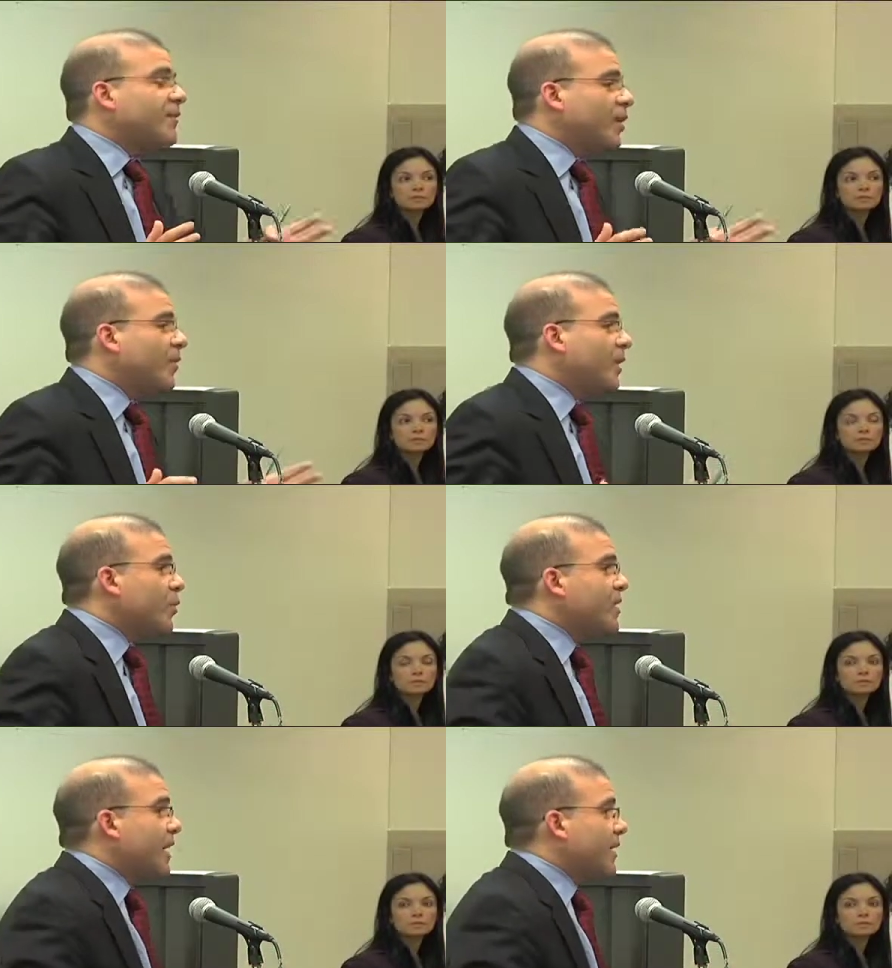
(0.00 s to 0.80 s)
Speaker 1: of them
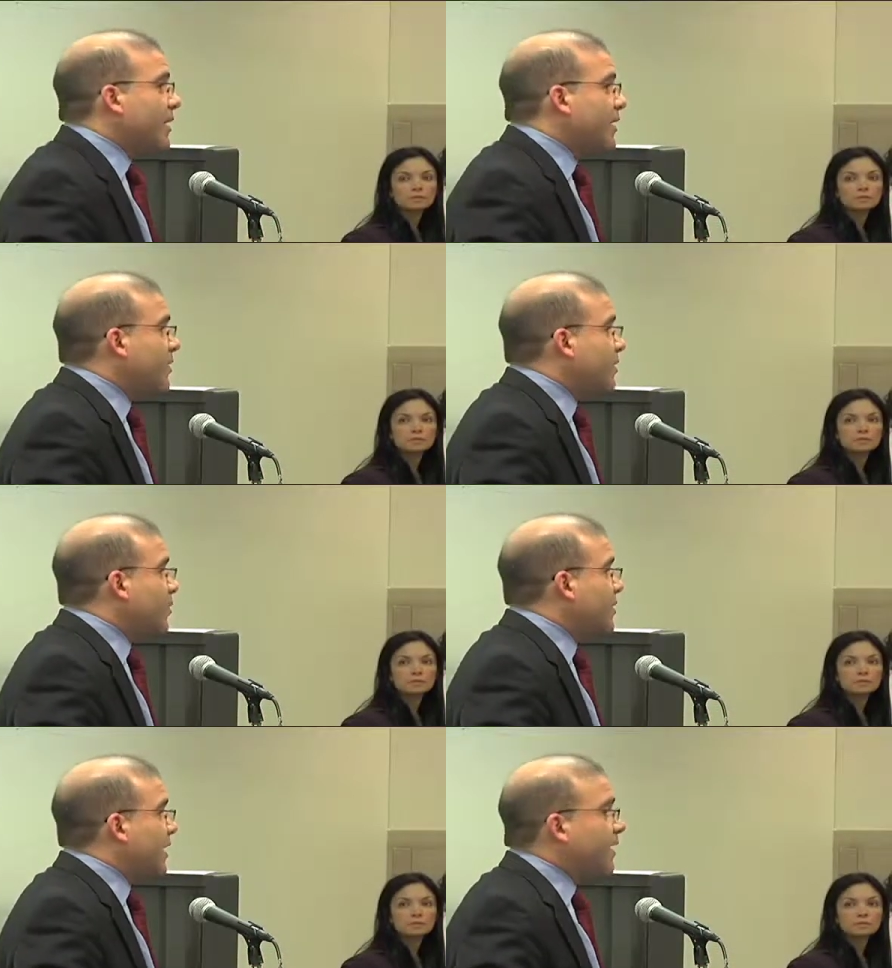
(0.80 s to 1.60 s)
that we can't get
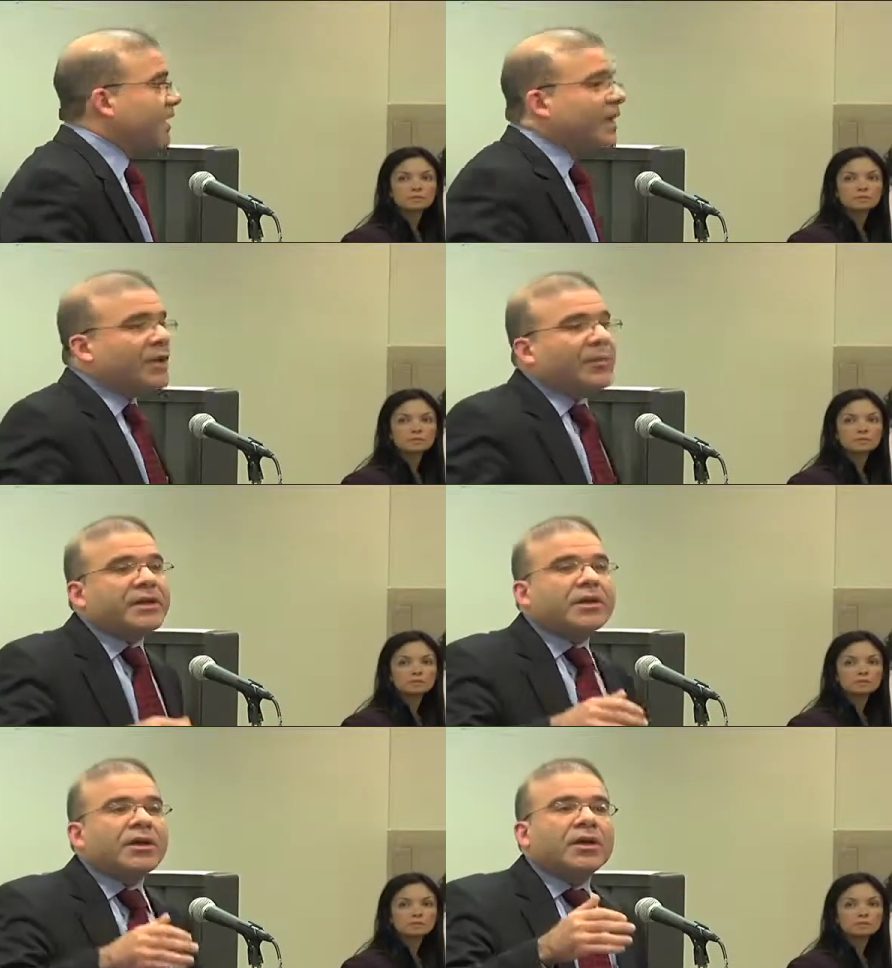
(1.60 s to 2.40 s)
into tonight.
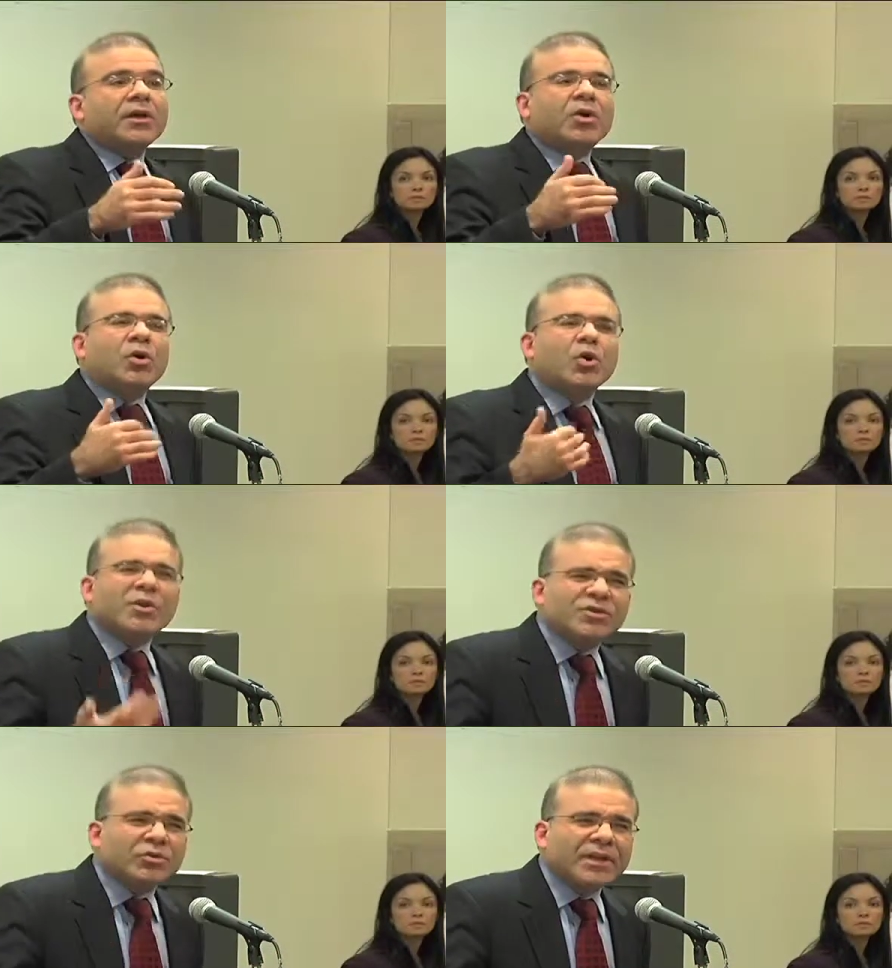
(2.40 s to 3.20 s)
But
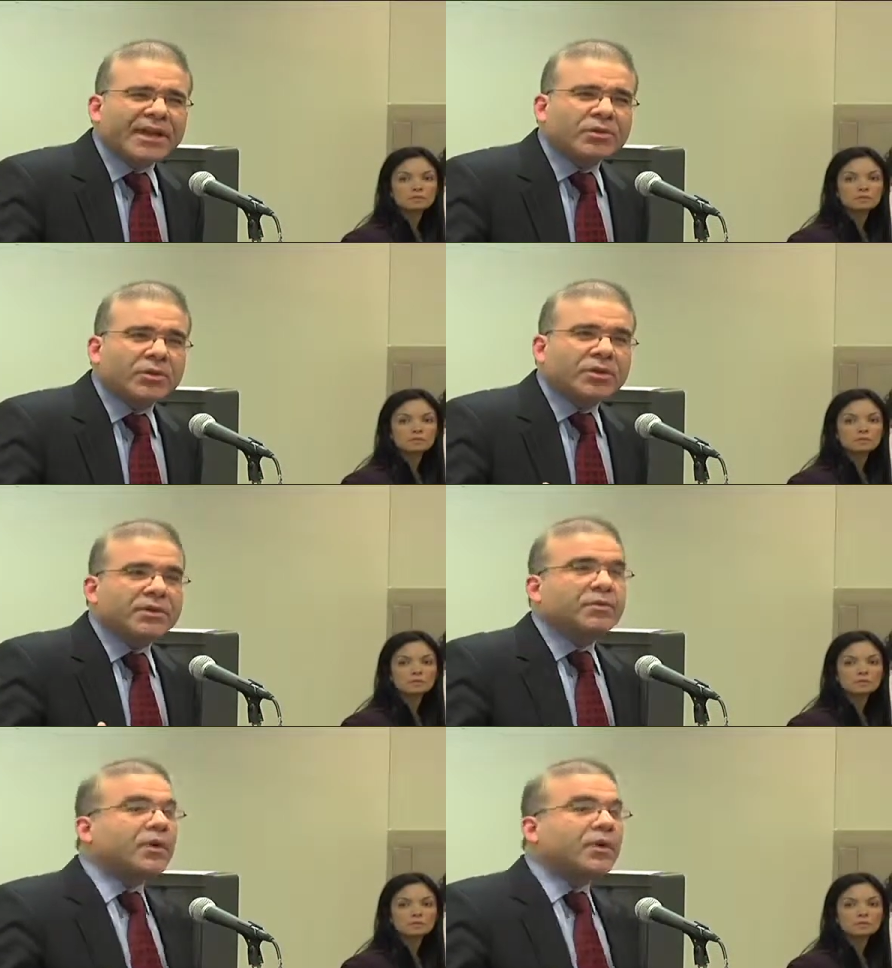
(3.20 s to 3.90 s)
who is your landlord?